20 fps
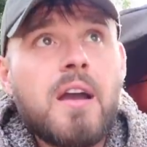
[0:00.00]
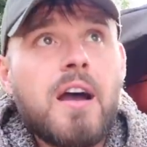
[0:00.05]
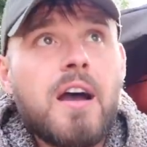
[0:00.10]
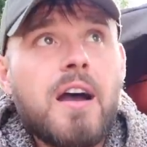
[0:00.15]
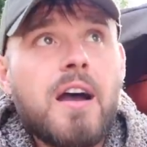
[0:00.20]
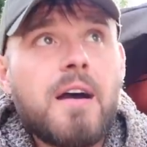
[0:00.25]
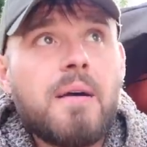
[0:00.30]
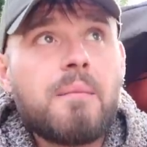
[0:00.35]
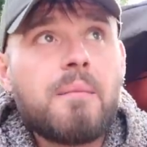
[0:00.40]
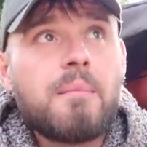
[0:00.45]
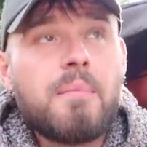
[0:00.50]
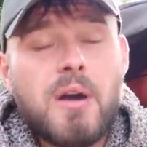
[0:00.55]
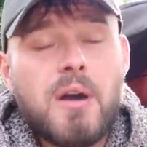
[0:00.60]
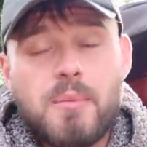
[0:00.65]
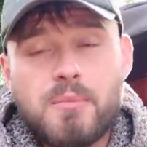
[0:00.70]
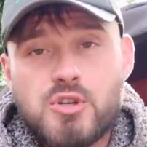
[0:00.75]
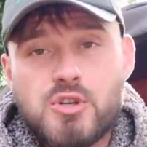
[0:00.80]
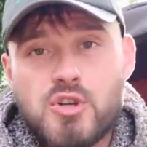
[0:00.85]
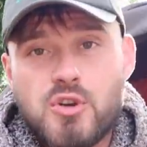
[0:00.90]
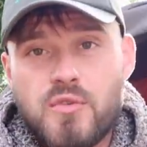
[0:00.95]
But
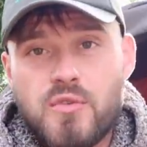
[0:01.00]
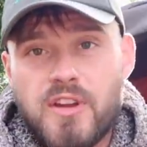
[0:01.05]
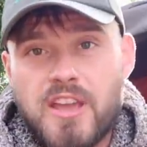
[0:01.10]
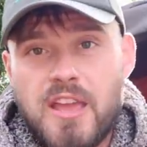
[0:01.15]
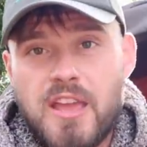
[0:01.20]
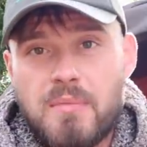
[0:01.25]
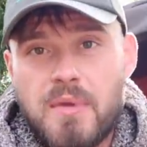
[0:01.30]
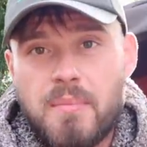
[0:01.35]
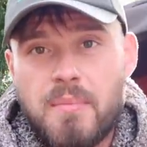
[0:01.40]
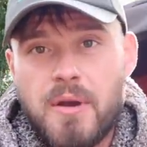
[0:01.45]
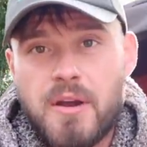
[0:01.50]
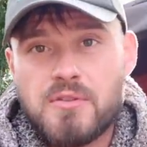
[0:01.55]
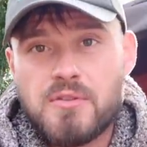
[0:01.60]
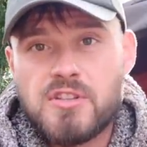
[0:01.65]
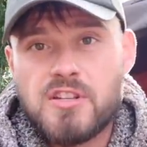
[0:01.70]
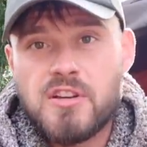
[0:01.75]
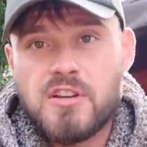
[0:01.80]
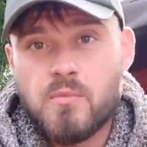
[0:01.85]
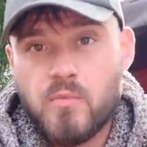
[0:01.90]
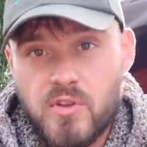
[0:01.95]
I'm sure he'll keep me
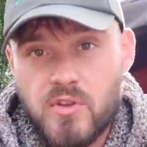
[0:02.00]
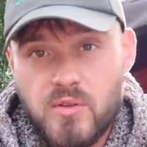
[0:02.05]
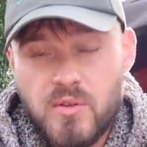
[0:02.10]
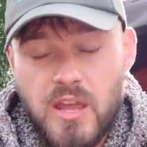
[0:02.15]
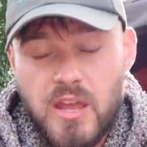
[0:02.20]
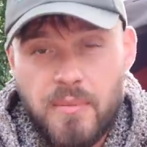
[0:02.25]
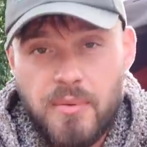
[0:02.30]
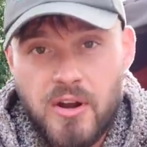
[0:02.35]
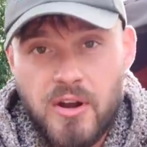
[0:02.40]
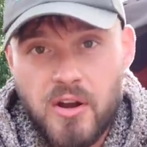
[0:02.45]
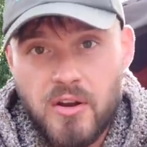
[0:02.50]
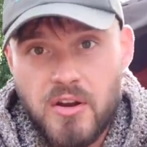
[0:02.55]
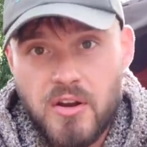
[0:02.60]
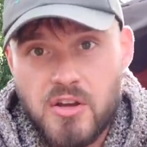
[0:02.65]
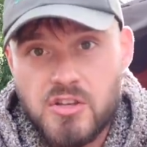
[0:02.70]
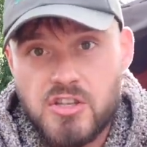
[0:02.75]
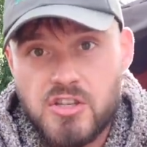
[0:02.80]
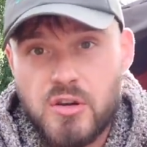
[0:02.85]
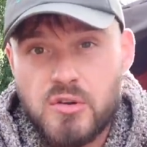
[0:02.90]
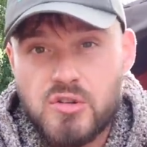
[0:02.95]
posted and keep an eye on
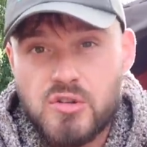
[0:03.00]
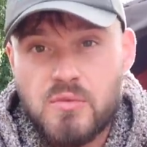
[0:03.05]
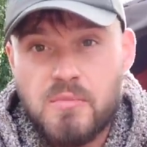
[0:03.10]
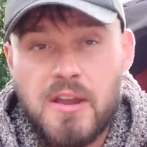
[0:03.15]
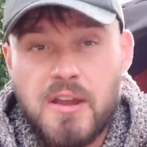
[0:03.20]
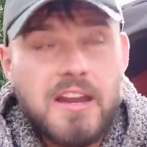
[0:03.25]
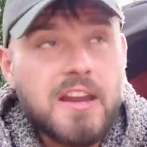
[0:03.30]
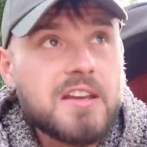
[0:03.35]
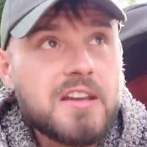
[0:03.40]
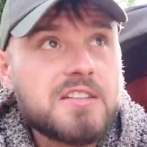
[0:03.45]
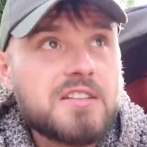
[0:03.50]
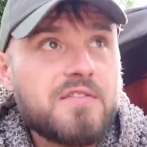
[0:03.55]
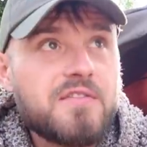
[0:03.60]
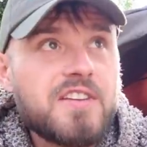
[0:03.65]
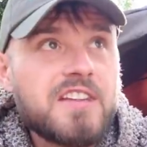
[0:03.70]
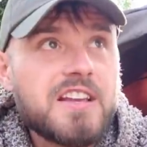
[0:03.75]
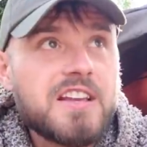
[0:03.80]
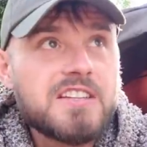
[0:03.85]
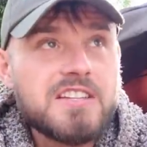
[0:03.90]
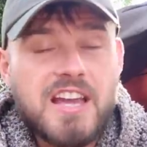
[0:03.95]
our social medias. If
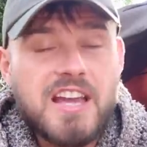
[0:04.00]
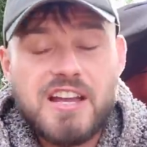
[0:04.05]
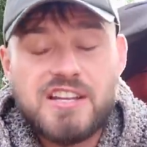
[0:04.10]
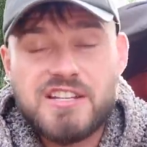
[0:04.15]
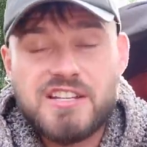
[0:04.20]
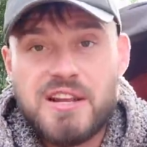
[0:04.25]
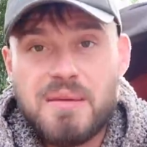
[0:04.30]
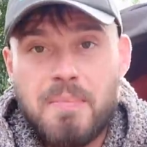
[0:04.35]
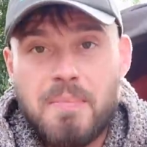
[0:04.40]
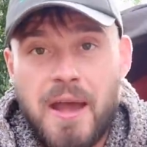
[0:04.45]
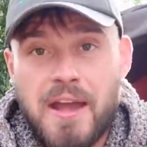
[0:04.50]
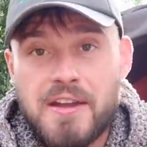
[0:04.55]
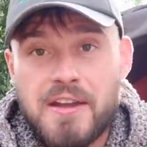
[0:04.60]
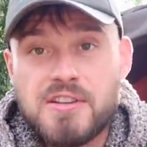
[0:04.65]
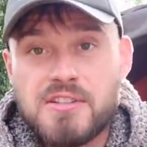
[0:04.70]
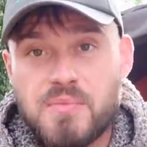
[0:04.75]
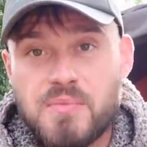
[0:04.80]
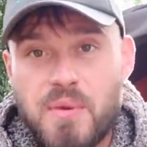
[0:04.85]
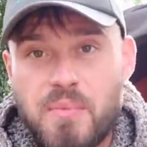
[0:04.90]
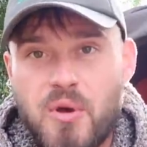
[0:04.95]
he does catch any
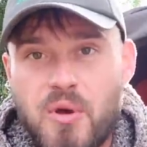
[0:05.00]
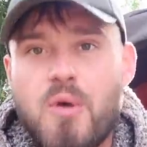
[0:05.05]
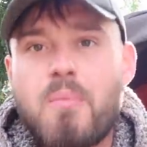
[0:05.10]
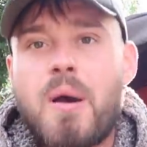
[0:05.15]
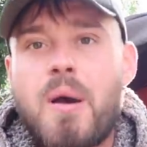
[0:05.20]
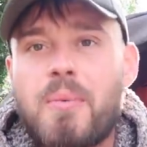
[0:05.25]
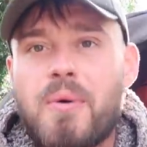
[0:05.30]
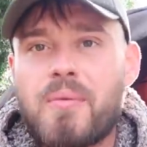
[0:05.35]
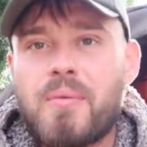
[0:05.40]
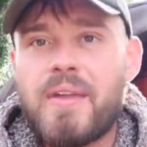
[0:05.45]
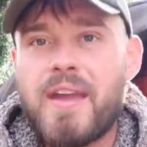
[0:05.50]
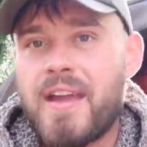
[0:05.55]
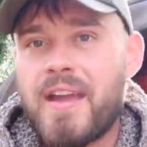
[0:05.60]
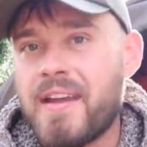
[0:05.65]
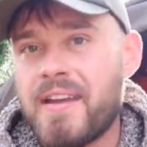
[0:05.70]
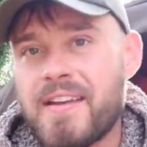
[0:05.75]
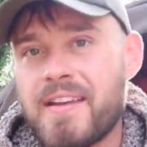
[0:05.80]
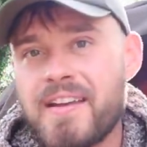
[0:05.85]
bangers, we'll put them up on there.